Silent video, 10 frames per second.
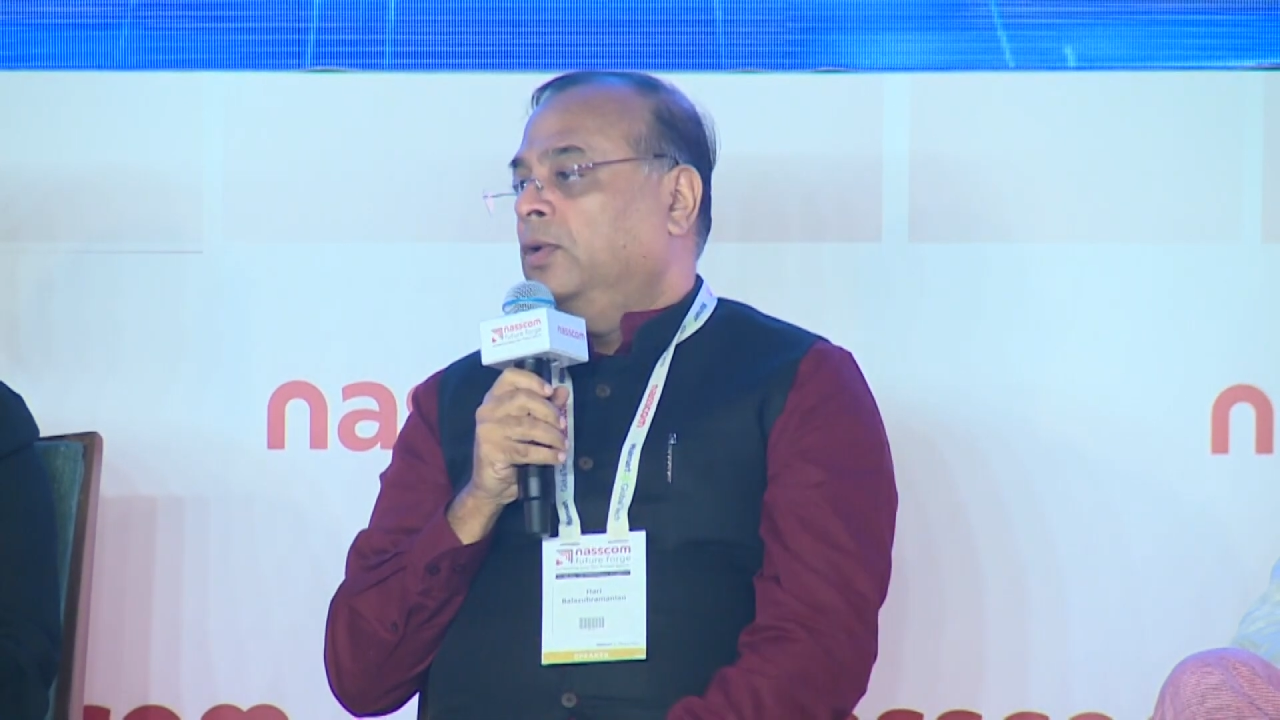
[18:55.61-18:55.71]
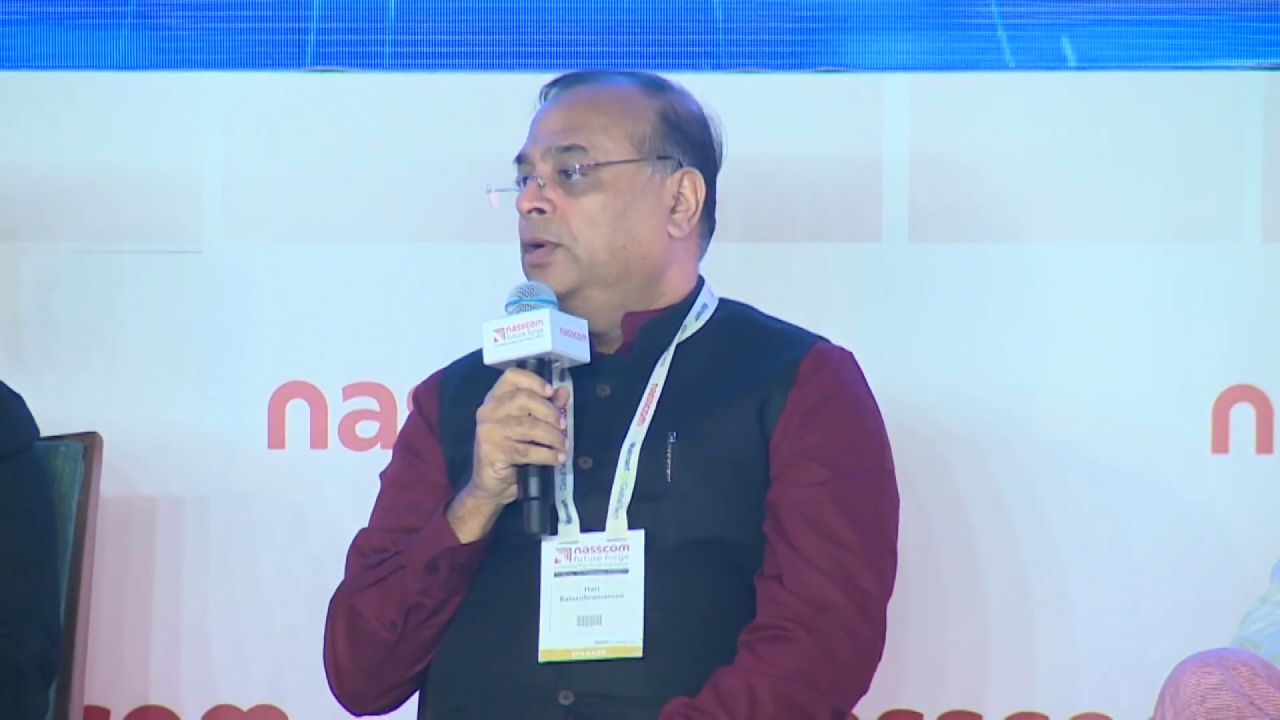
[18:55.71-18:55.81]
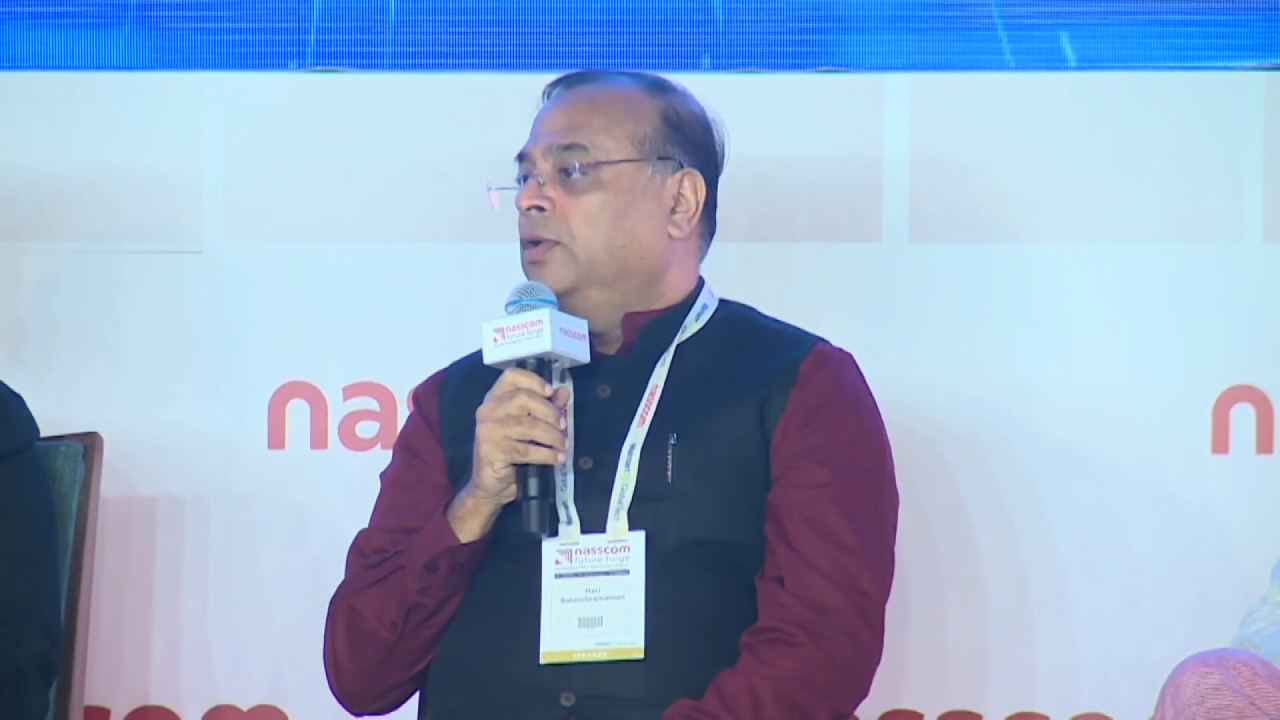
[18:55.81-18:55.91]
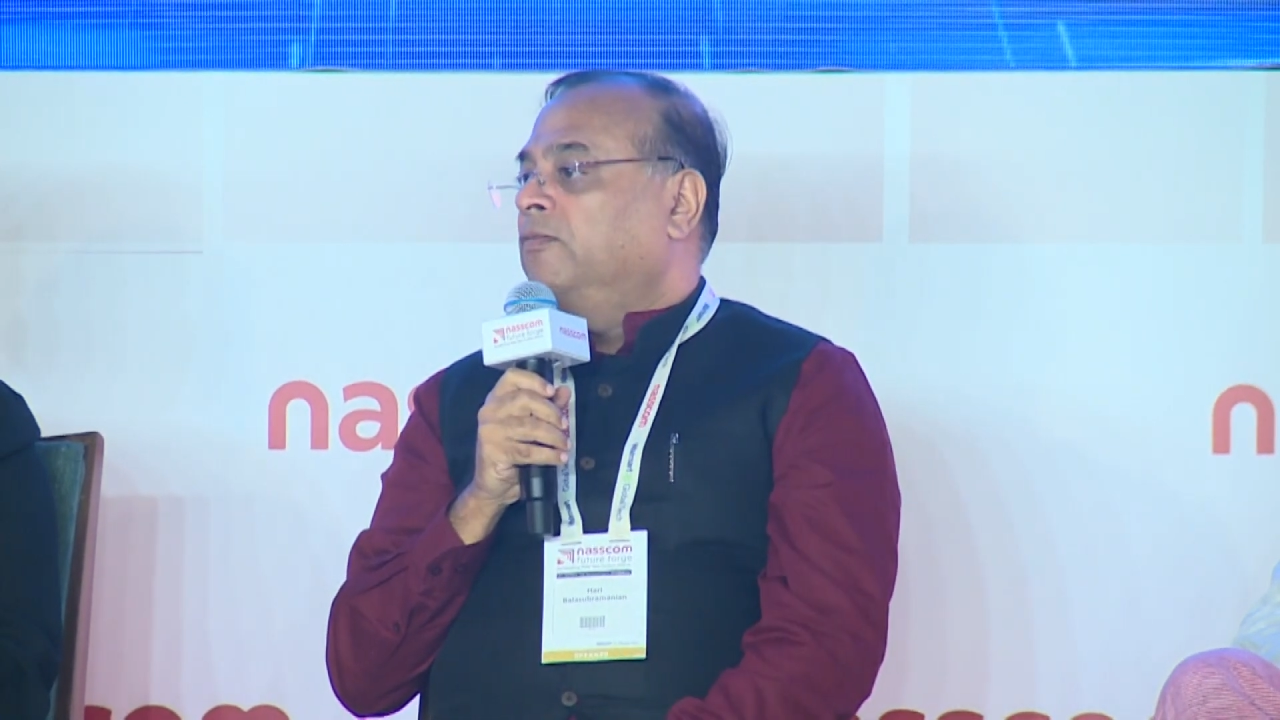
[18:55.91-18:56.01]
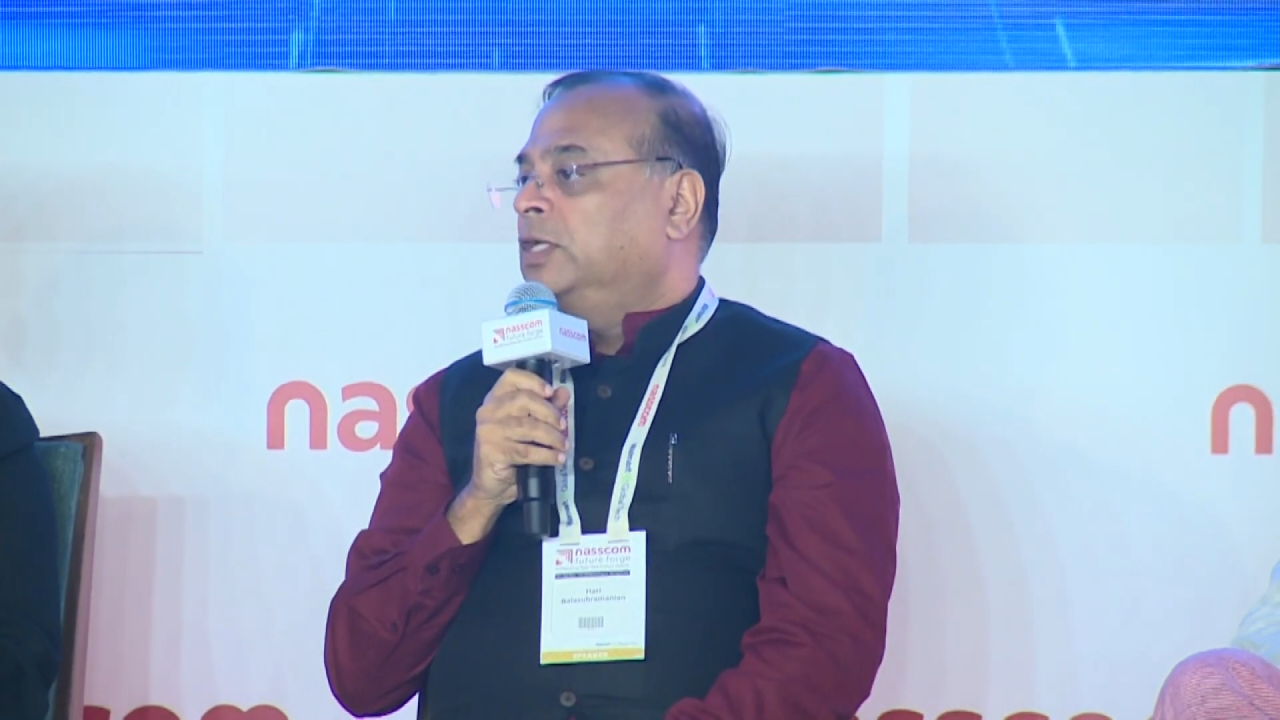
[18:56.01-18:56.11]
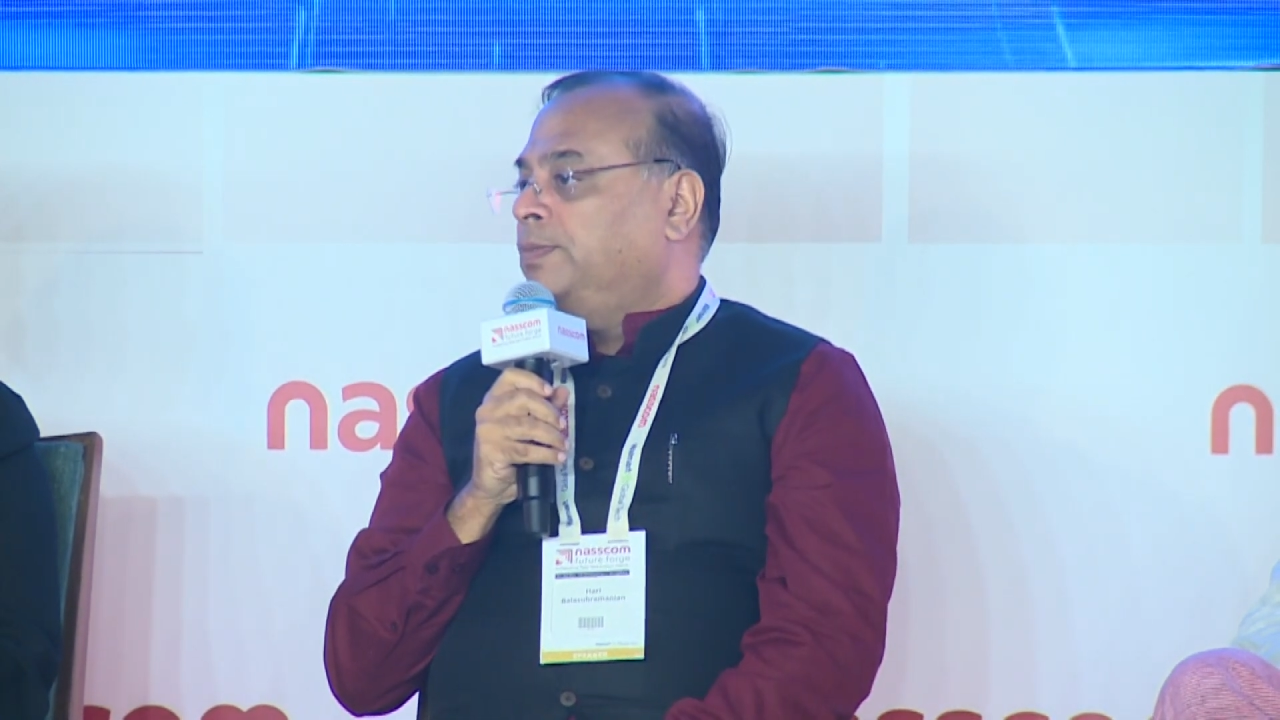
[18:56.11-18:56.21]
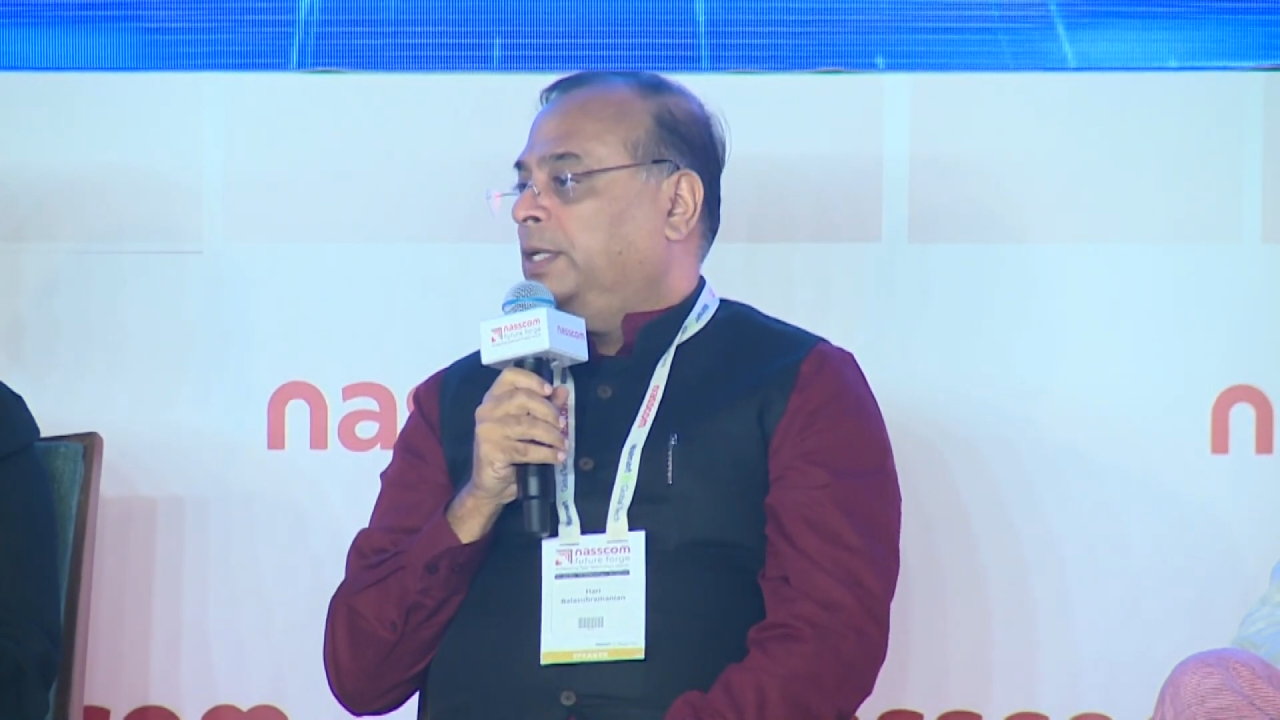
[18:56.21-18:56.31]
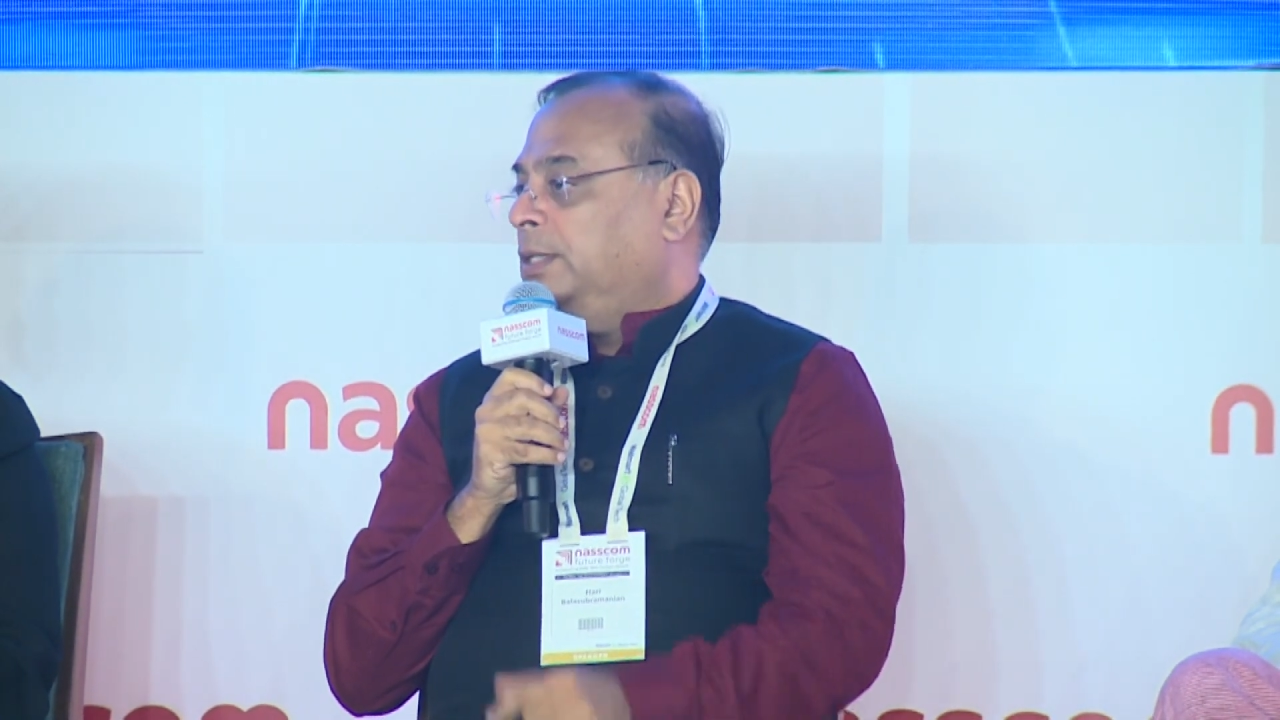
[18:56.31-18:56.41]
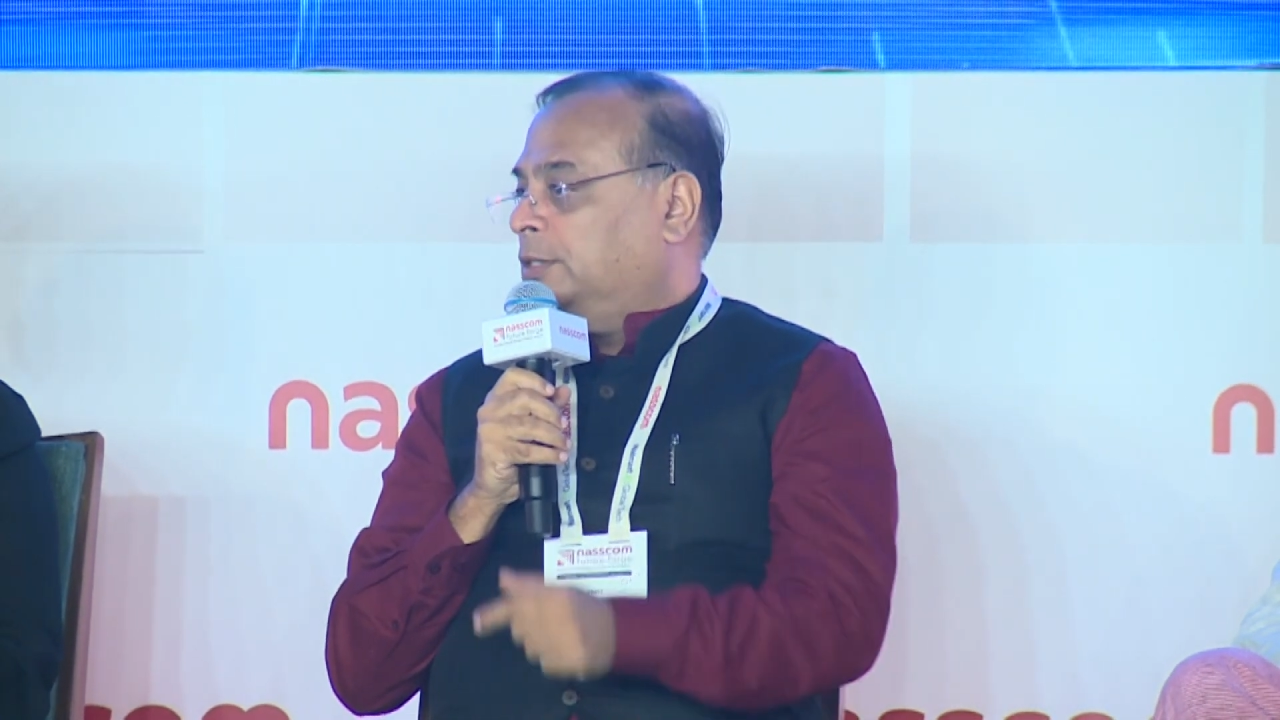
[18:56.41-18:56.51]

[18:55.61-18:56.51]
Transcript: into investment,